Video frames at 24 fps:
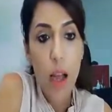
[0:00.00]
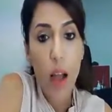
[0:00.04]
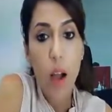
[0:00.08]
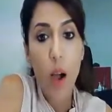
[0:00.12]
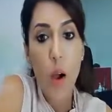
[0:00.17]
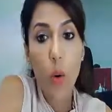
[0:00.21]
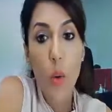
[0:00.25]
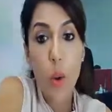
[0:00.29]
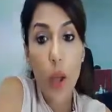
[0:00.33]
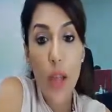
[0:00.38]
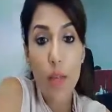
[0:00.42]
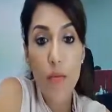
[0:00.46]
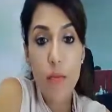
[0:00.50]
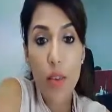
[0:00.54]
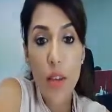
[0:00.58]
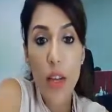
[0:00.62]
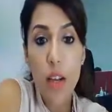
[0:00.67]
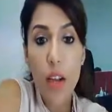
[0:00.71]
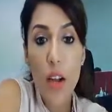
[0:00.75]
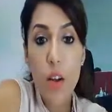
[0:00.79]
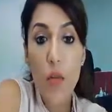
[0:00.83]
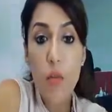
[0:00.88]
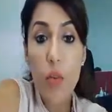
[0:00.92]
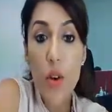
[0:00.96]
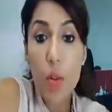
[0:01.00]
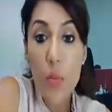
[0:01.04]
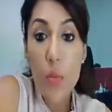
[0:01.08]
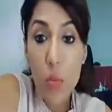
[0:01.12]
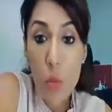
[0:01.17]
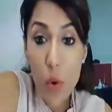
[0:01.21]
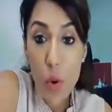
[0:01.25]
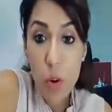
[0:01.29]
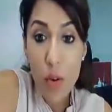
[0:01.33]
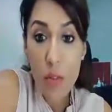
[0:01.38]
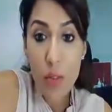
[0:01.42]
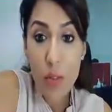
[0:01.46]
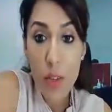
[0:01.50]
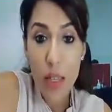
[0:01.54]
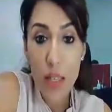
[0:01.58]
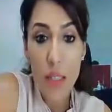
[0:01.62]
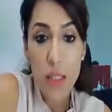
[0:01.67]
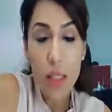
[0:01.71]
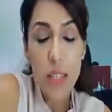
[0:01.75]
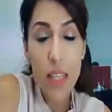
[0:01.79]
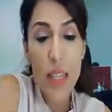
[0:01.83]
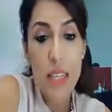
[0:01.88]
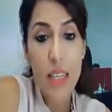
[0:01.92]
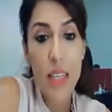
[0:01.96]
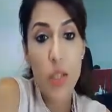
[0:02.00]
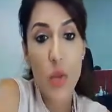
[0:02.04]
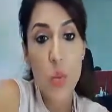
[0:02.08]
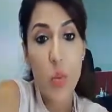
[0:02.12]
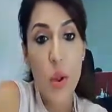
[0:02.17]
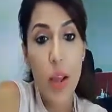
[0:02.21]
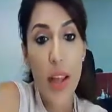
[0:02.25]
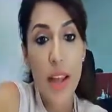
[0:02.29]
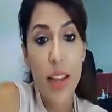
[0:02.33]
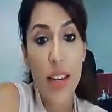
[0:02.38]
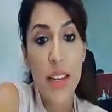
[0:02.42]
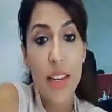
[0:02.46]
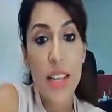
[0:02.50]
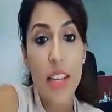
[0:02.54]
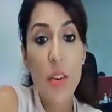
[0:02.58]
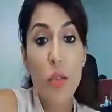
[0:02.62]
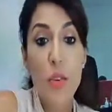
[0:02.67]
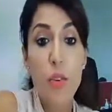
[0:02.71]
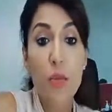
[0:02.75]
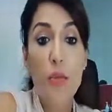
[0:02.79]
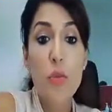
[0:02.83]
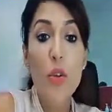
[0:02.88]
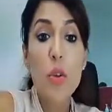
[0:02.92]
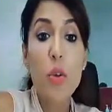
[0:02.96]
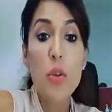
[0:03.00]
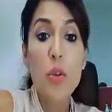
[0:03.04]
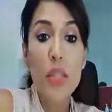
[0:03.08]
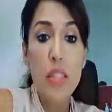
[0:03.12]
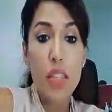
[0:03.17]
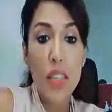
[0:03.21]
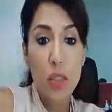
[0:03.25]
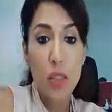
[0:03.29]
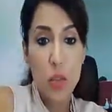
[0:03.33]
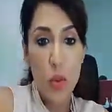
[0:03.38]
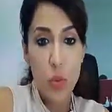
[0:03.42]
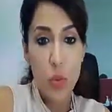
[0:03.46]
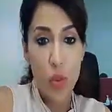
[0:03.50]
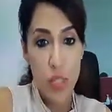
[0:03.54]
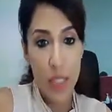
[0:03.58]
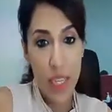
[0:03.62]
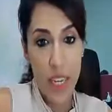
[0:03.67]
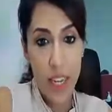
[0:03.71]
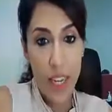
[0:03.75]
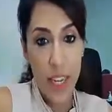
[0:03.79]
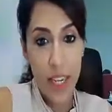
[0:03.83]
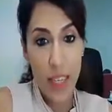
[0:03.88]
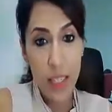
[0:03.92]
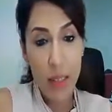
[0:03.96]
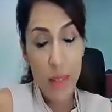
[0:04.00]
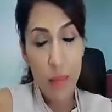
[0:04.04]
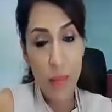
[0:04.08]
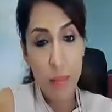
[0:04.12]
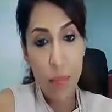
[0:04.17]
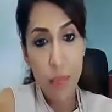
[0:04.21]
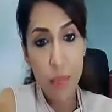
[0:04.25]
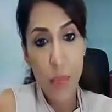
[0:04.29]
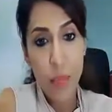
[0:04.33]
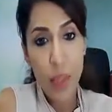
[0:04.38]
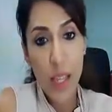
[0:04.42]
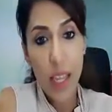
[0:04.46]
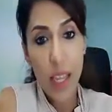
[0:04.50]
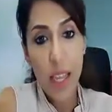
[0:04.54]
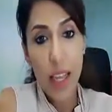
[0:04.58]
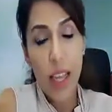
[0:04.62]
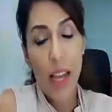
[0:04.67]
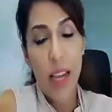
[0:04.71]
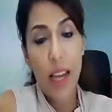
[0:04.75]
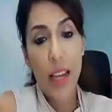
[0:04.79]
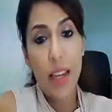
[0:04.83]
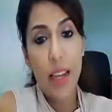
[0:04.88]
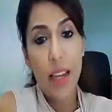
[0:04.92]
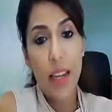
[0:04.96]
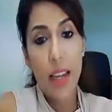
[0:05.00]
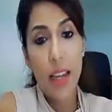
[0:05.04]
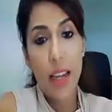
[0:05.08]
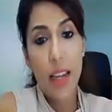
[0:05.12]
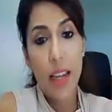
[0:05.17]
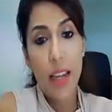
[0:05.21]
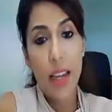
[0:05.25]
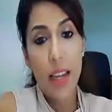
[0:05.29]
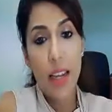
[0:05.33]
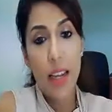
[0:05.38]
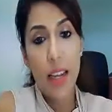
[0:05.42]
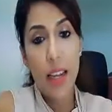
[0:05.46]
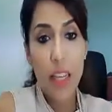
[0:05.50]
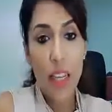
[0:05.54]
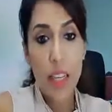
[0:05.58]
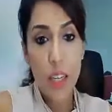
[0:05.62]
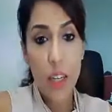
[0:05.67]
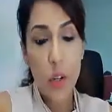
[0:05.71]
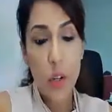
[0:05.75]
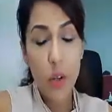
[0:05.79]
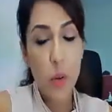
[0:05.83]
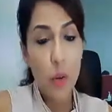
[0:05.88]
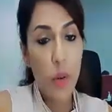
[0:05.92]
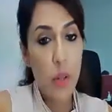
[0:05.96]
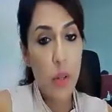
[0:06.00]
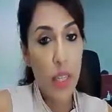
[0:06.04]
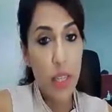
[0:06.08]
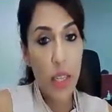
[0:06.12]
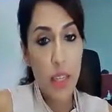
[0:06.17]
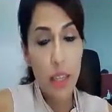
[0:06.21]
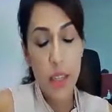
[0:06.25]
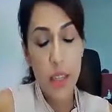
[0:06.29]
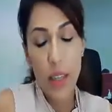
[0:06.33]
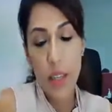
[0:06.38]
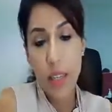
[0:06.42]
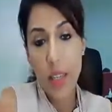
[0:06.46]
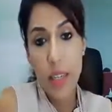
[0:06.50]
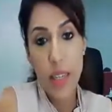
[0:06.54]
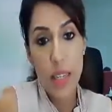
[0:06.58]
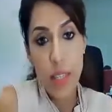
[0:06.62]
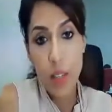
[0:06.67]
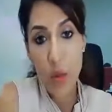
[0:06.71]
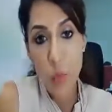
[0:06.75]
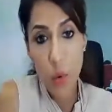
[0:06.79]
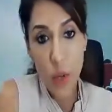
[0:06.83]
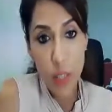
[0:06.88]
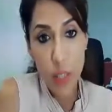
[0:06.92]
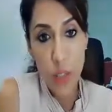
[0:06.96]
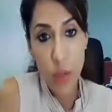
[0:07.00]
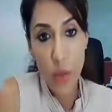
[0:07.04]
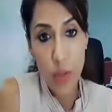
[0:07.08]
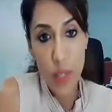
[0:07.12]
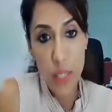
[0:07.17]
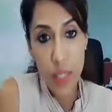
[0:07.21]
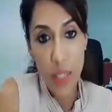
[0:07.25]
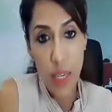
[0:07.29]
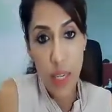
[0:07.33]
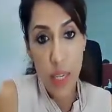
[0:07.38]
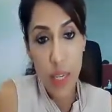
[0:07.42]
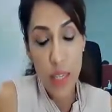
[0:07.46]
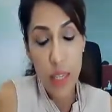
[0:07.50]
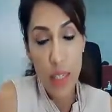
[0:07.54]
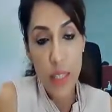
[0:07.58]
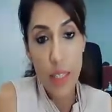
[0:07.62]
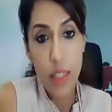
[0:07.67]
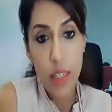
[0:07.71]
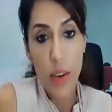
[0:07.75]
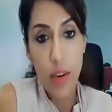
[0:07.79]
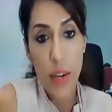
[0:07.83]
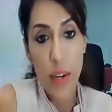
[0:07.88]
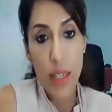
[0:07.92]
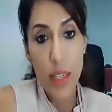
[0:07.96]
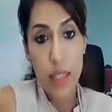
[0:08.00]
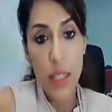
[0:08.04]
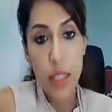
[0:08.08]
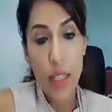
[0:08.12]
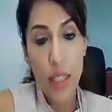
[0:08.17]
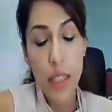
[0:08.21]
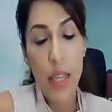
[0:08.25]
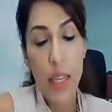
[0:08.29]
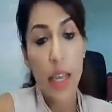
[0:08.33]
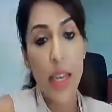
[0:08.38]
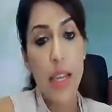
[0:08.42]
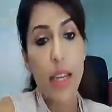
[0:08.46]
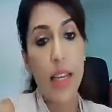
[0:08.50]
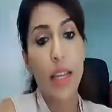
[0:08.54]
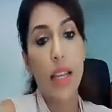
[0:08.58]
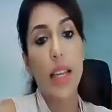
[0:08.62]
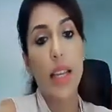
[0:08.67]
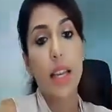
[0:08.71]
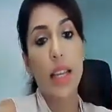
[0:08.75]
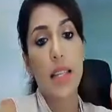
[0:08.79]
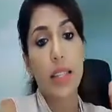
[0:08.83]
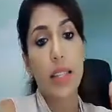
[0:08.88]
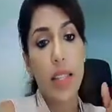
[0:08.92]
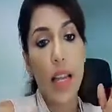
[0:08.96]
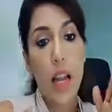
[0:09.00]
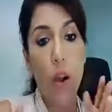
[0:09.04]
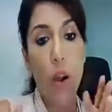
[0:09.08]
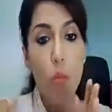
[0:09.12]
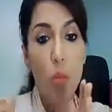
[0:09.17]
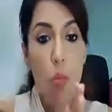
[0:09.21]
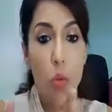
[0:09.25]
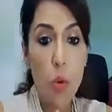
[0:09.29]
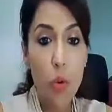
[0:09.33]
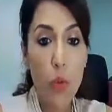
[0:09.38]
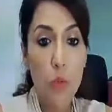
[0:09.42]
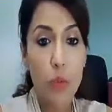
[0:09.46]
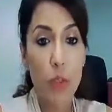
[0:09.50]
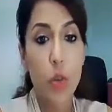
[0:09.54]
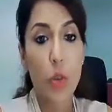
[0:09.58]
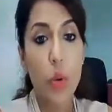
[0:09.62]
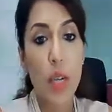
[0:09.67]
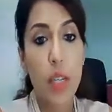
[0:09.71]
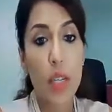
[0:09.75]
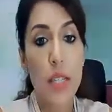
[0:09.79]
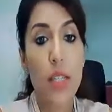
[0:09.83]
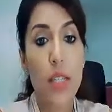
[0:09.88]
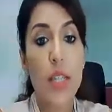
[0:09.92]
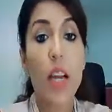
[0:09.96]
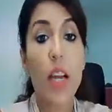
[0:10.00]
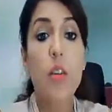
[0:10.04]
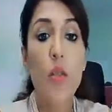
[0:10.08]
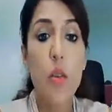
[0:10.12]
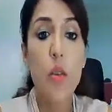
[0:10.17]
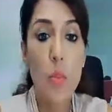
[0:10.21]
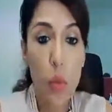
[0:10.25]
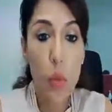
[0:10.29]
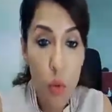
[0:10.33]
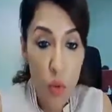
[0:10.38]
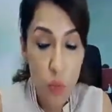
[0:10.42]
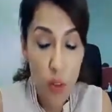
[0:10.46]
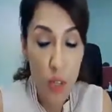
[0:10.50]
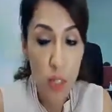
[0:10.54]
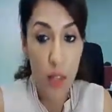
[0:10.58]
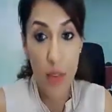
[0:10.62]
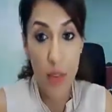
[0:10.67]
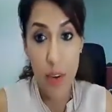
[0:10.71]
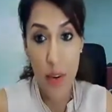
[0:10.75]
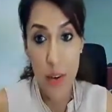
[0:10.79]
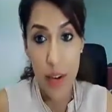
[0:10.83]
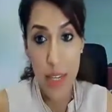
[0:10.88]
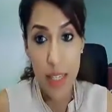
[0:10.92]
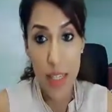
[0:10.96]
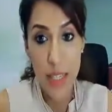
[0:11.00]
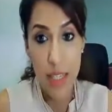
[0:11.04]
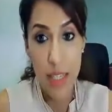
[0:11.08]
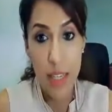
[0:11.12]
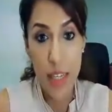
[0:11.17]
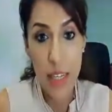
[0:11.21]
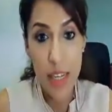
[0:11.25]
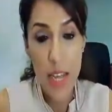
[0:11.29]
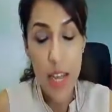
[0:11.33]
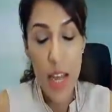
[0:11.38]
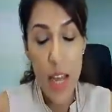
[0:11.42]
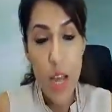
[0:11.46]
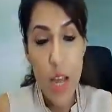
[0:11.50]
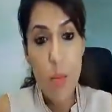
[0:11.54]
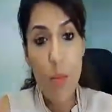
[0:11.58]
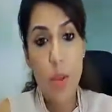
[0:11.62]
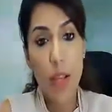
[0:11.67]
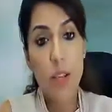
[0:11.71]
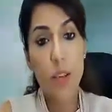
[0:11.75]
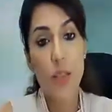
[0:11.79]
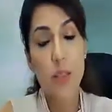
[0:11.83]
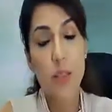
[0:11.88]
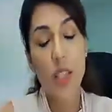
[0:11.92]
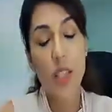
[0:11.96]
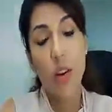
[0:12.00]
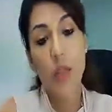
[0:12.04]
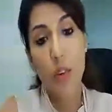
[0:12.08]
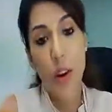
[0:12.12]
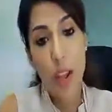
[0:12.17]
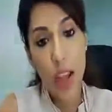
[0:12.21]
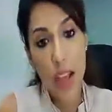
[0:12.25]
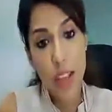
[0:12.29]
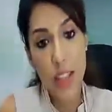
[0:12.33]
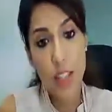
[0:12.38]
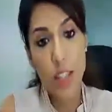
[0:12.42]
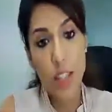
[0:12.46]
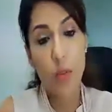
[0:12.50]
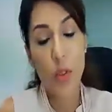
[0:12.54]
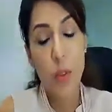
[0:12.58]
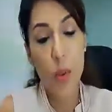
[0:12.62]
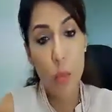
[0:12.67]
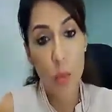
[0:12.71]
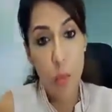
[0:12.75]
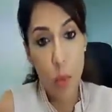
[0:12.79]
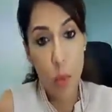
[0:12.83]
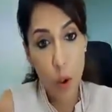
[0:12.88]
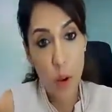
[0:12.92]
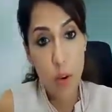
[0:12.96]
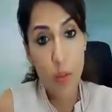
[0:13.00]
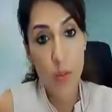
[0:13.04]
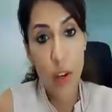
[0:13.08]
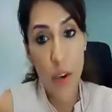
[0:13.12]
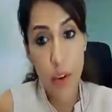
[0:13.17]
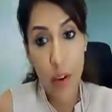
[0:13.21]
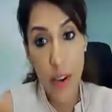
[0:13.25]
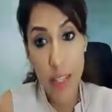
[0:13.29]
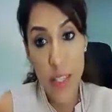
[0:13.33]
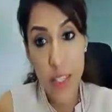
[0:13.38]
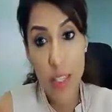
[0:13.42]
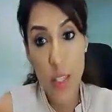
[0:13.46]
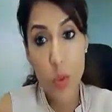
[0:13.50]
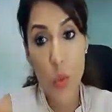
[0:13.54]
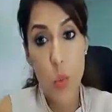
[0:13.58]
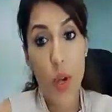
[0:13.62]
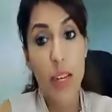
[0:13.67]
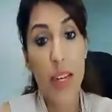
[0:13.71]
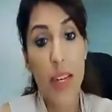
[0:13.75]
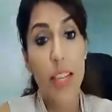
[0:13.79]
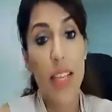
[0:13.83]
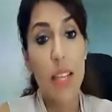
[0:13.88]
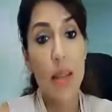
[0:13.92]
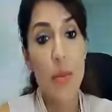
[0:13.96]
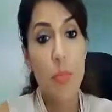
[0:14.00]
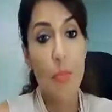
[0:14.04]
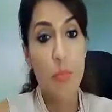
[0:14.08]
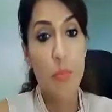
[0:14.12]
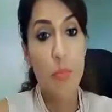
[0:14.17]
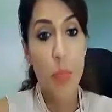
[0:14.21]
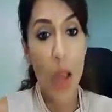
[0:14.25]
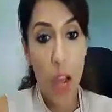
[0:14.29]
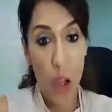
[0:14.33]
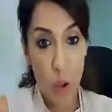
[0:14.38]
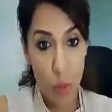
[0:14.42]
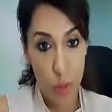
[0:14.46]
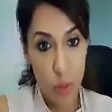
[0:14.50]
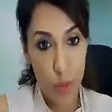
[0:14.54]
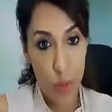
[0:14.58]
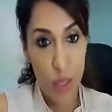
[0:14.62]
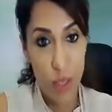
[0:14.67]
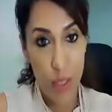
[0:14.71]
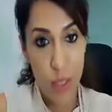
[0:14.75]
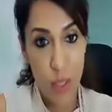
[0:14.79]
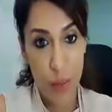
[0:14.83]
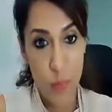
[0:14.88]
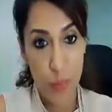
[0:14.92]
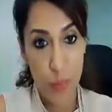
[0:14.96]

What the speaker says: However, a removal is when he refuses to resign. And he doesn't want to resign as a director, and he has now moved toward a removal of director because the rest of the board of directors want him out.